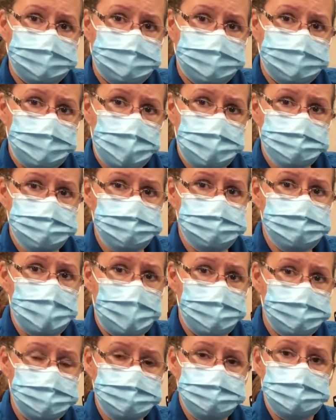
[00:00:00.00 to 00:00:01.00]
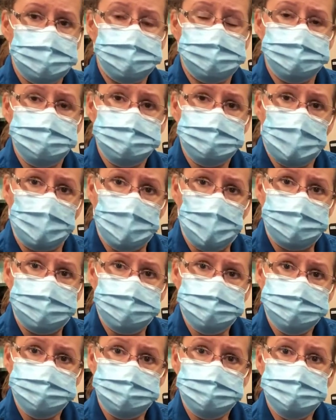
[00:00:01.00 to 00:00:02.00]
patient temperature will show up
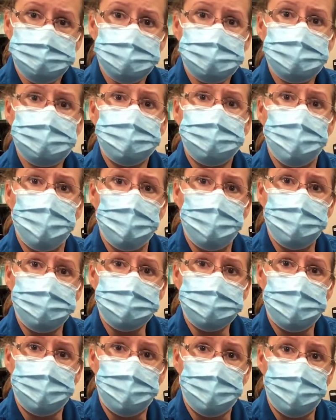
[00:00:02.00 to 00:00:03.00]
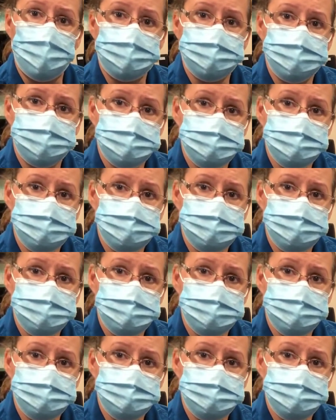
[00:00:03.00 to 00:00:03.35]
as your T1 on your